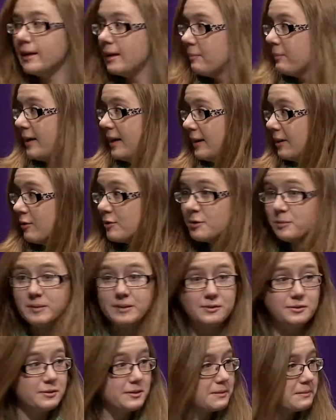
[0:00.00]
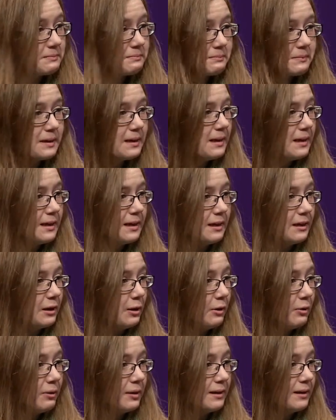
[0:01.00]
pay those bills,
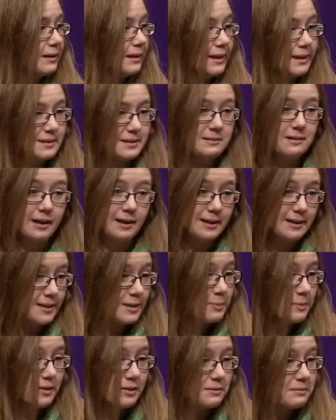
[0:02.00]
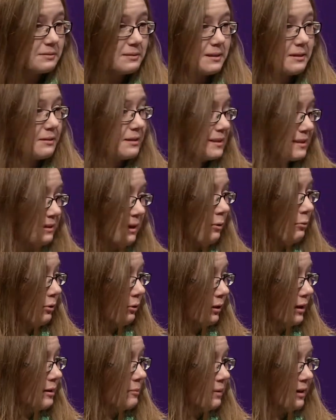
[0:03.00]
and it's not his bill, so he's not
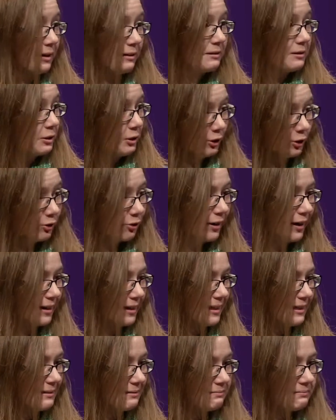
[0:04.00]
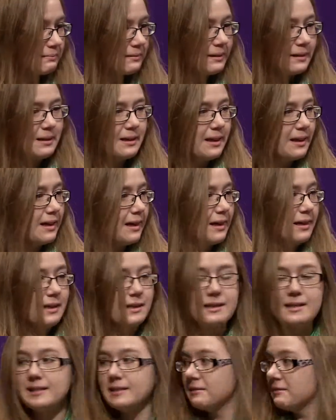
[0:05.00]
worried about your credit.
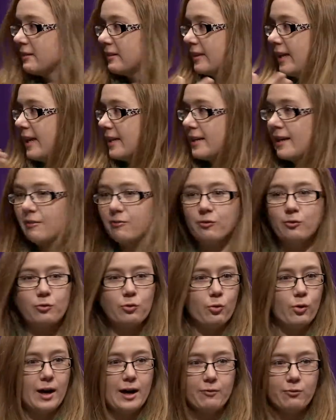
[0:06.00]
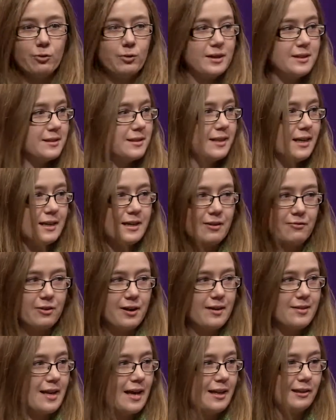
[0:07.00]
And they never, for whatever reason, they never
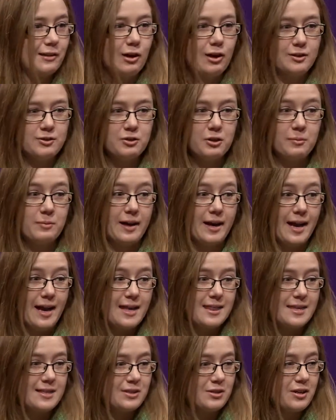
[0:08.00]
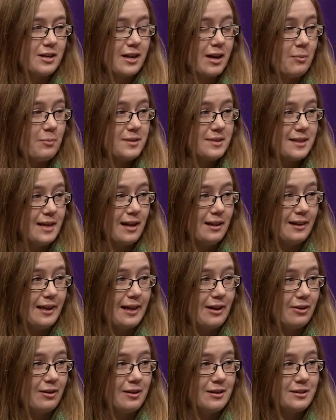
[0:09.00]
had that long-term, hey, this could help us out
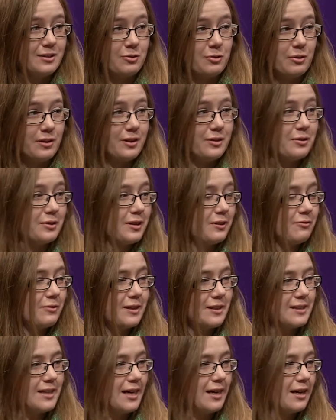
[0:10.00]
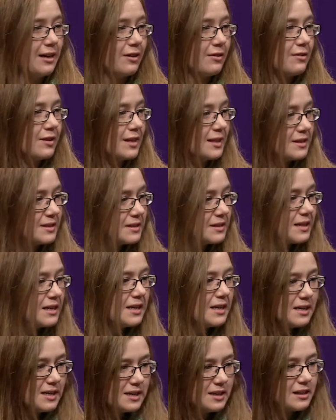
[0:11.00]
later on to the road if we take care of this
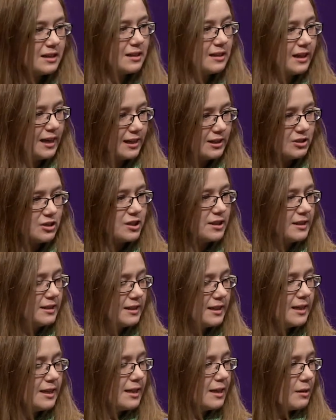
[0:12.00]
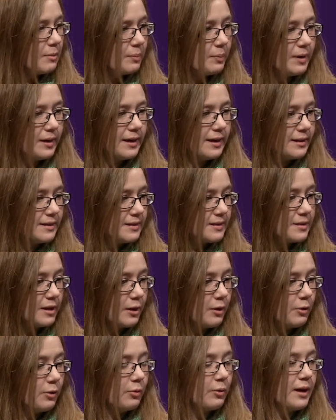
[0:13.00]
collection. But
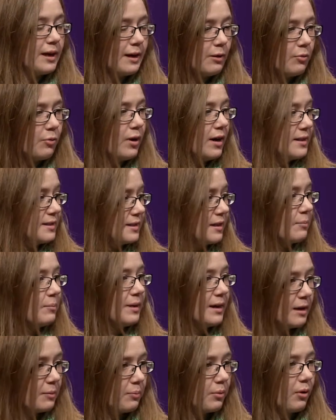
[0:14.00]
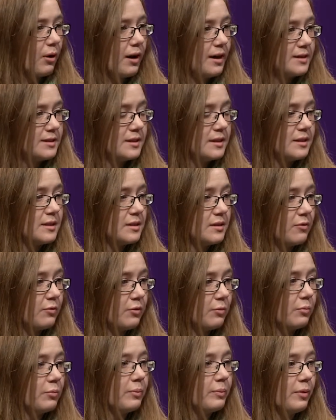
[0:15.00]
so it was a big process of
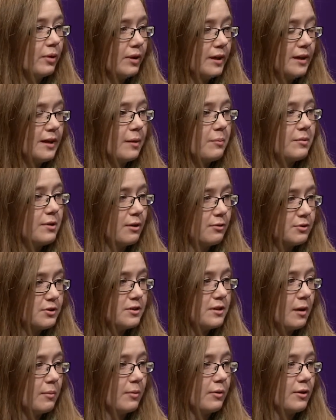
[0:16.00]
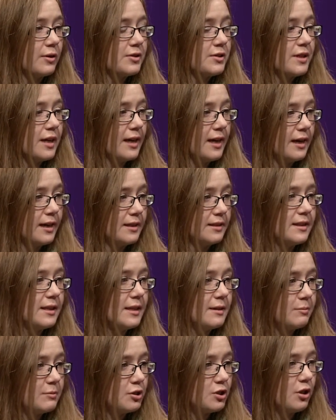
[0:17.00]
building up those numbers and
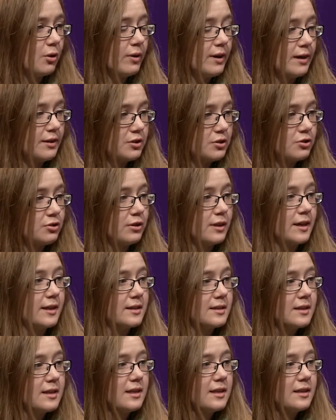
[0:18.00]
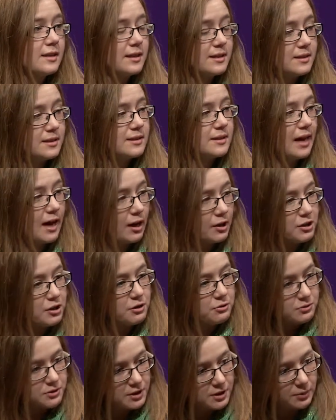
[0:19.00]
then showing us tricks. This is how
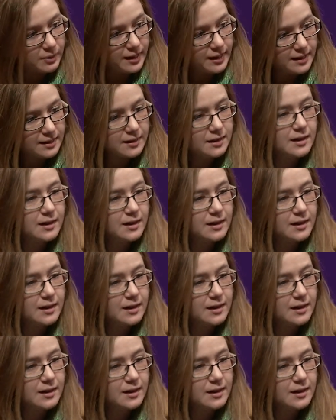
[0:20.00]
you do it.